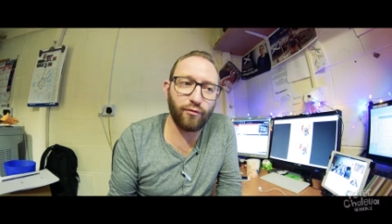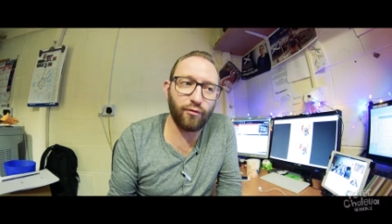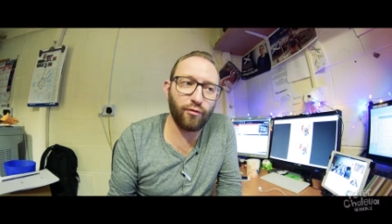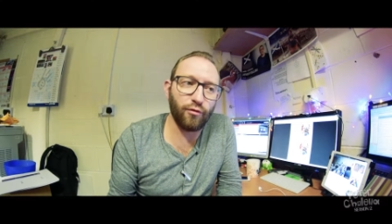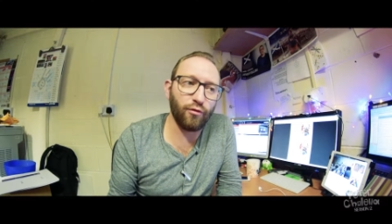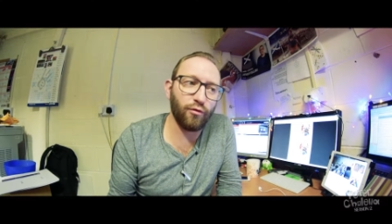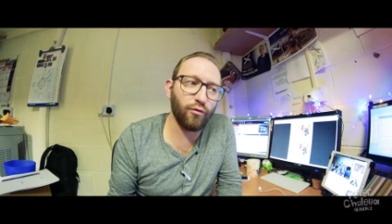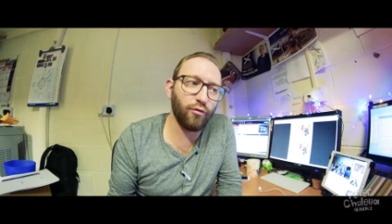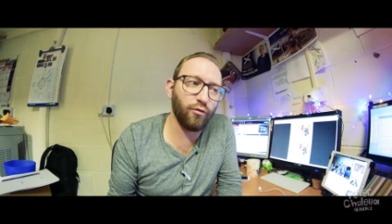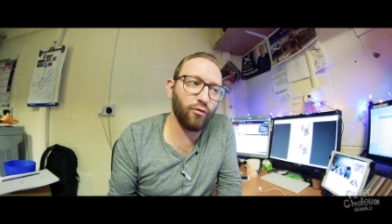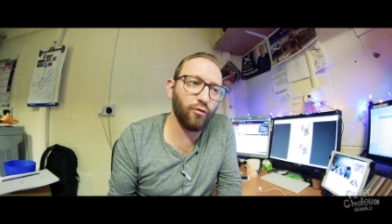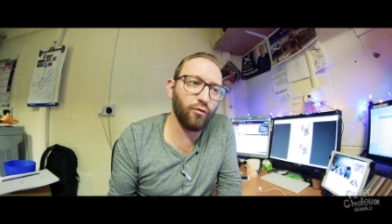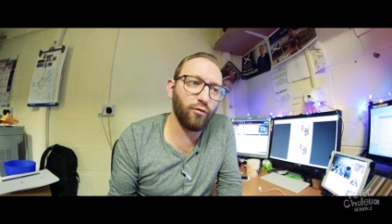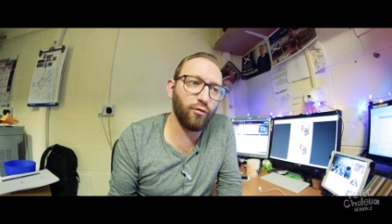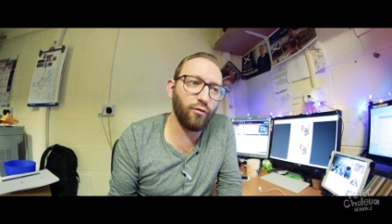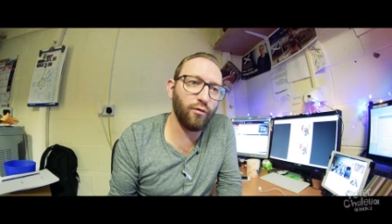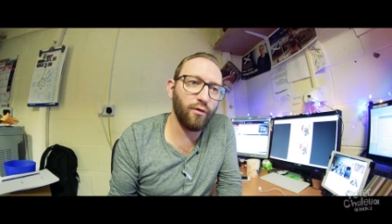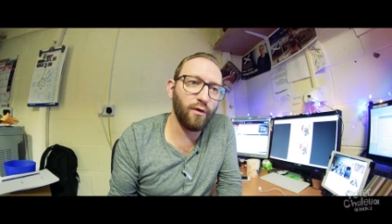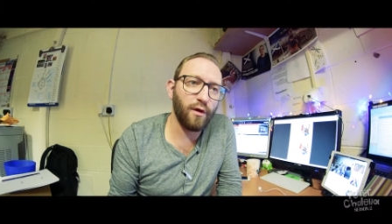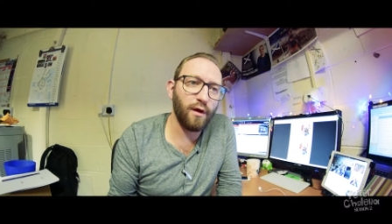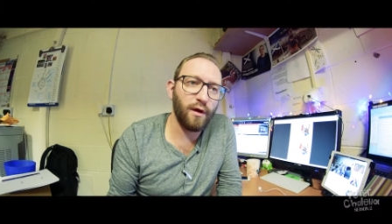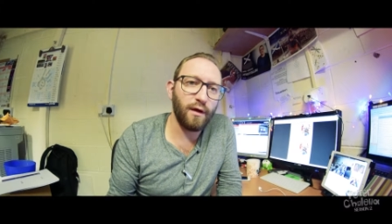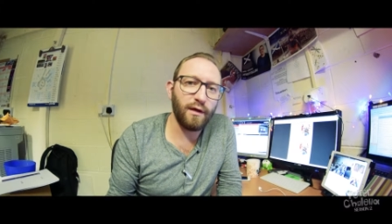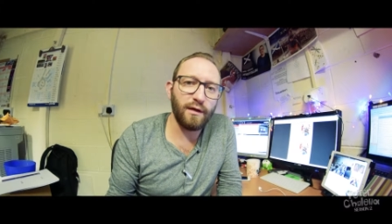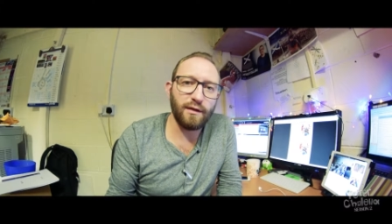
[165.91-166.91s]
to
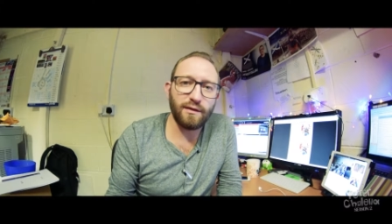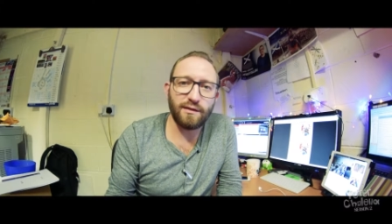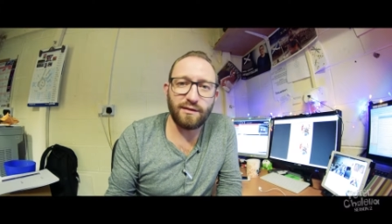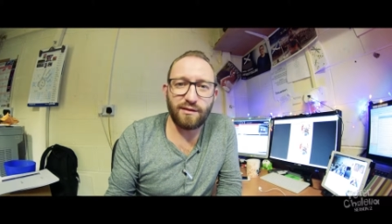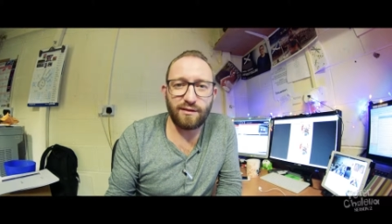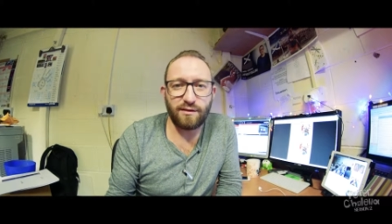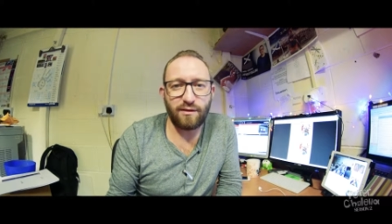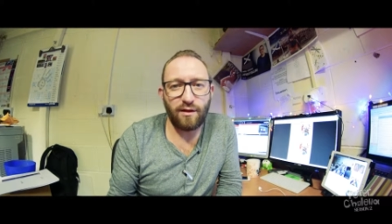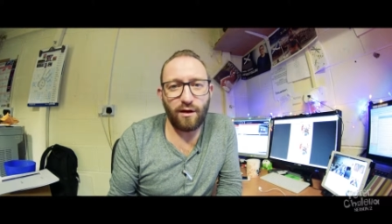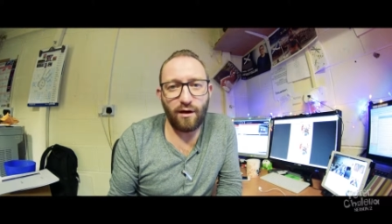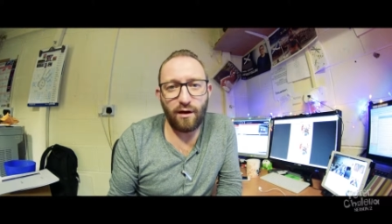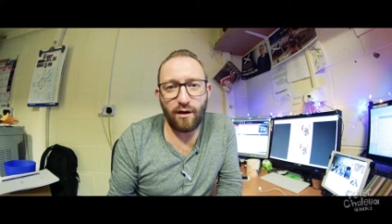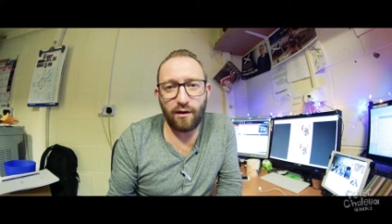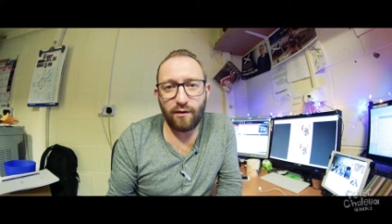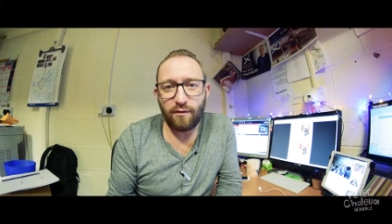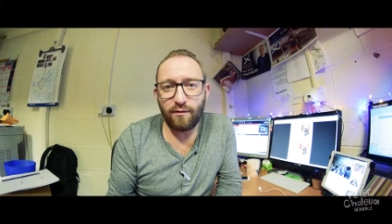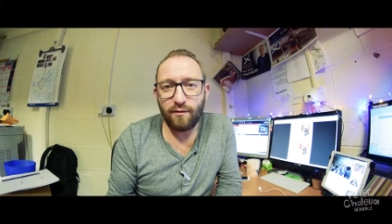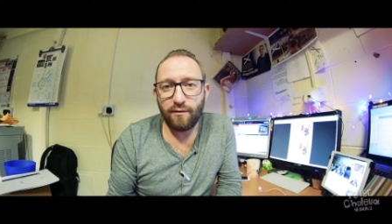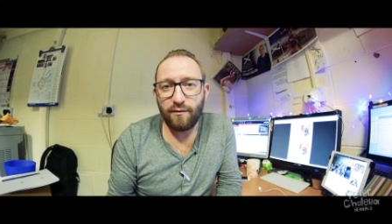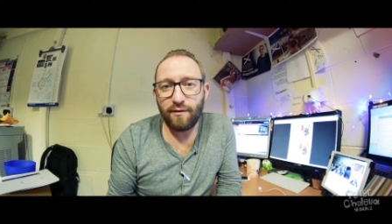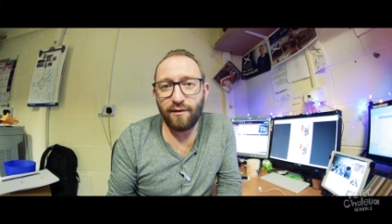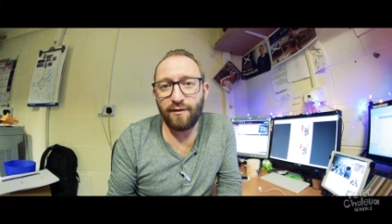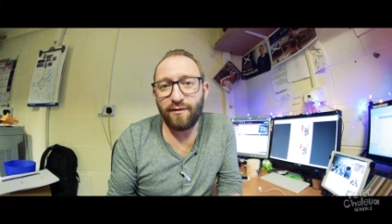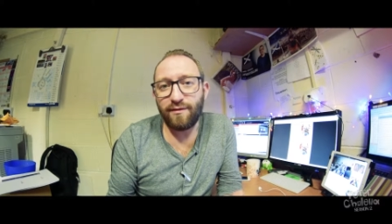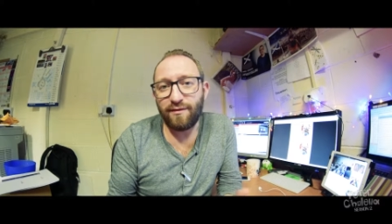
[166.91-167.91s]
start
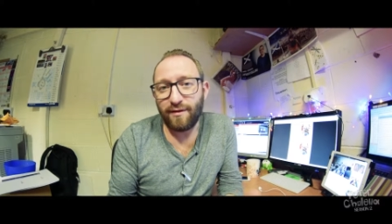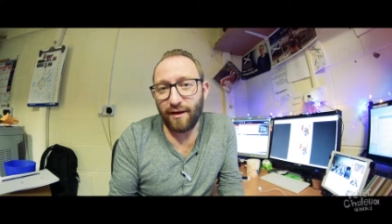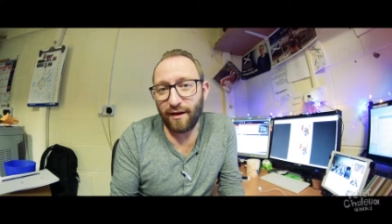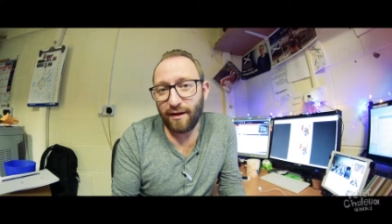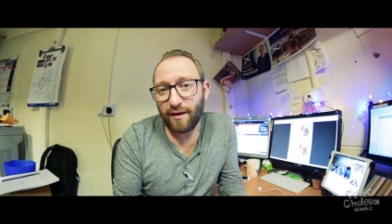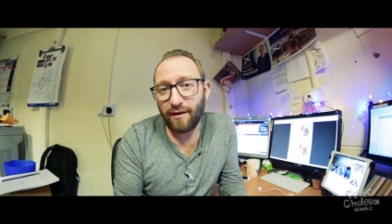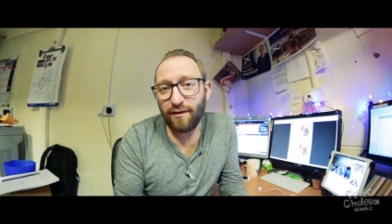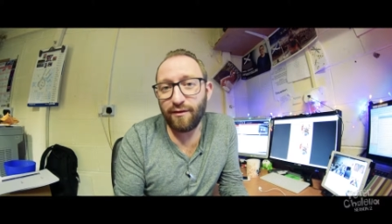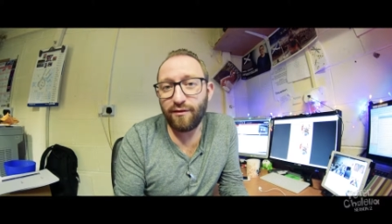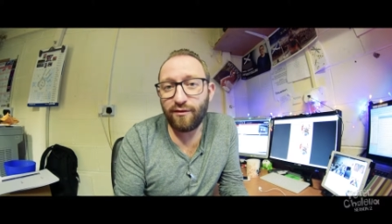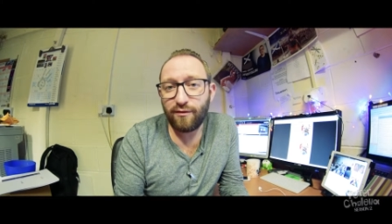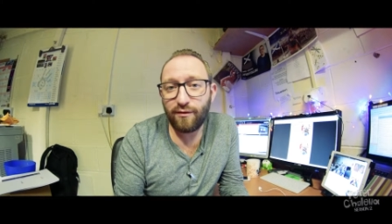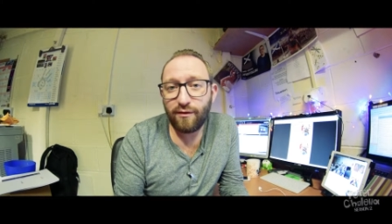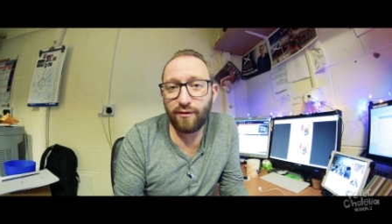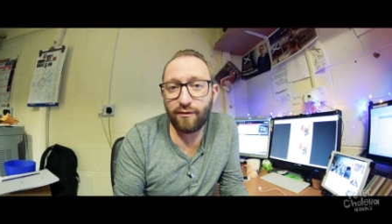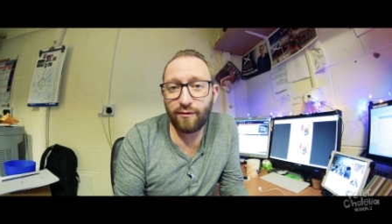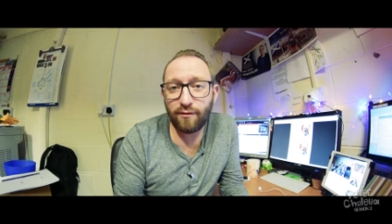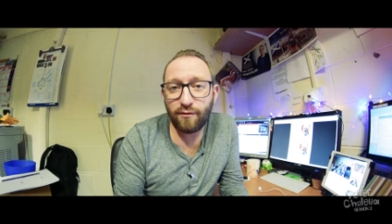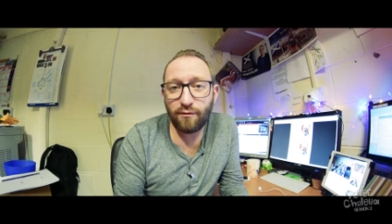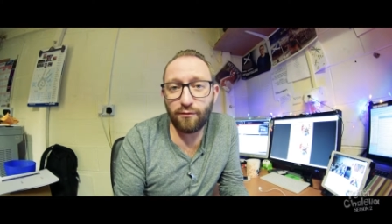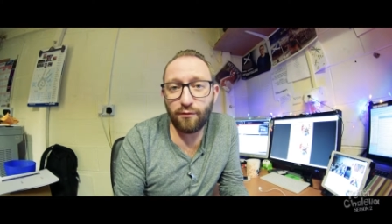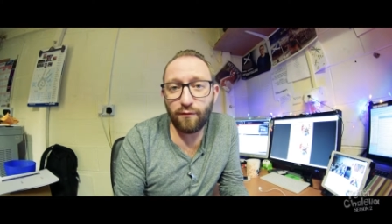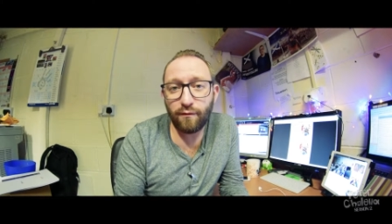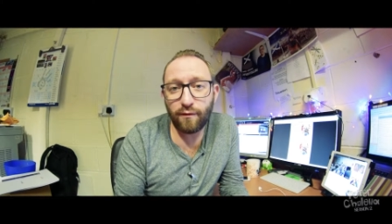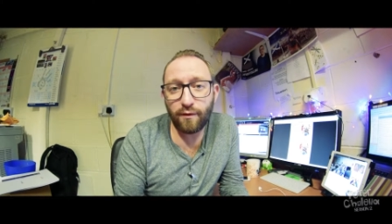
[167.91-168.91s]
the second
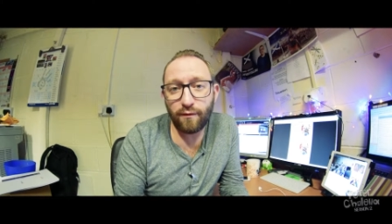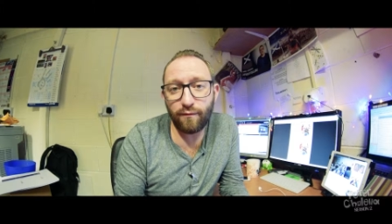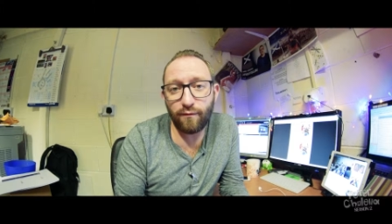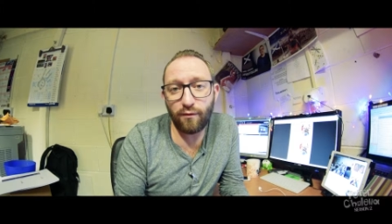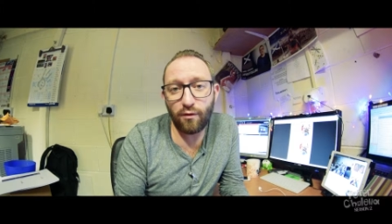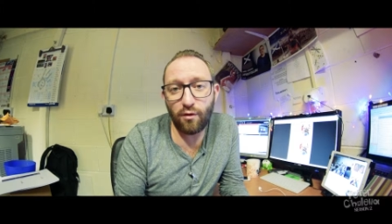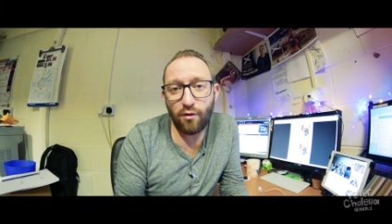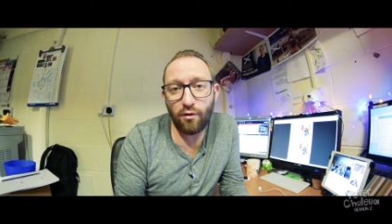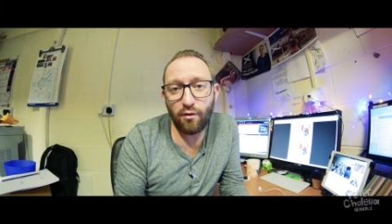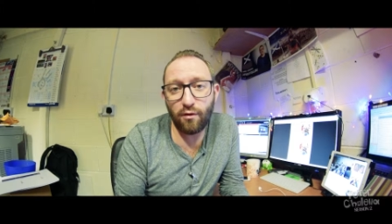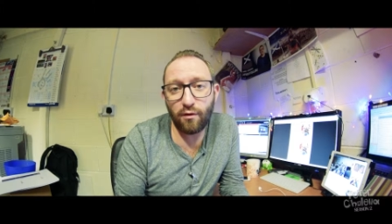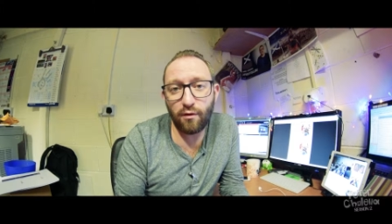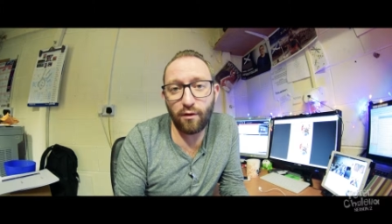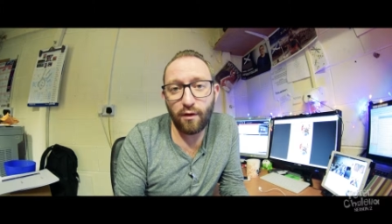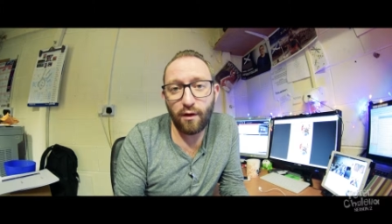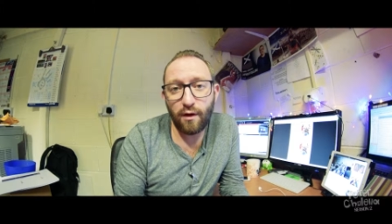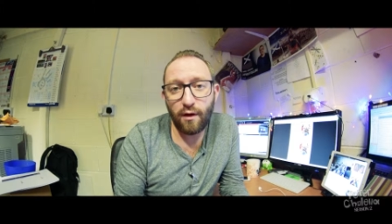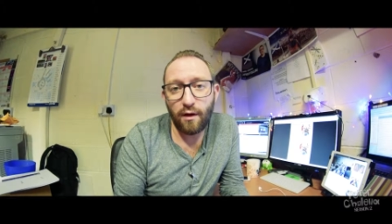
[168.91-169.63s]
season of the vlog